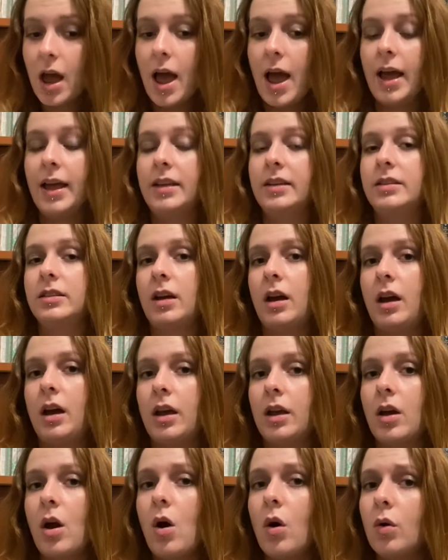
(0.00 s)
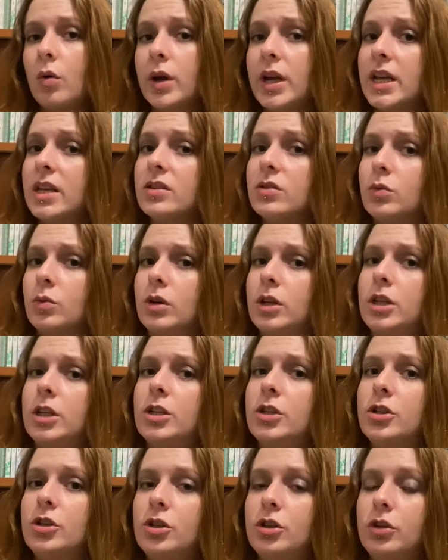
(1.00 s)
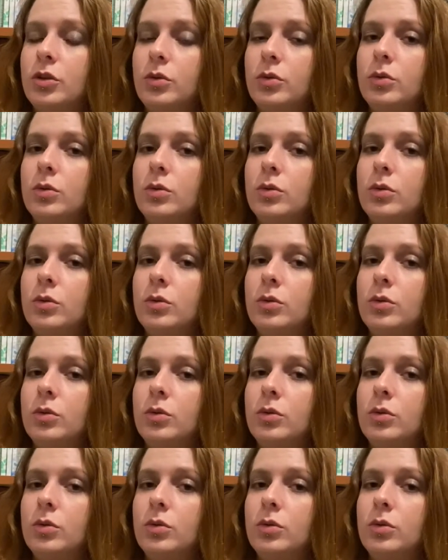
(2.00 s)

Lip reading: and I always wanted to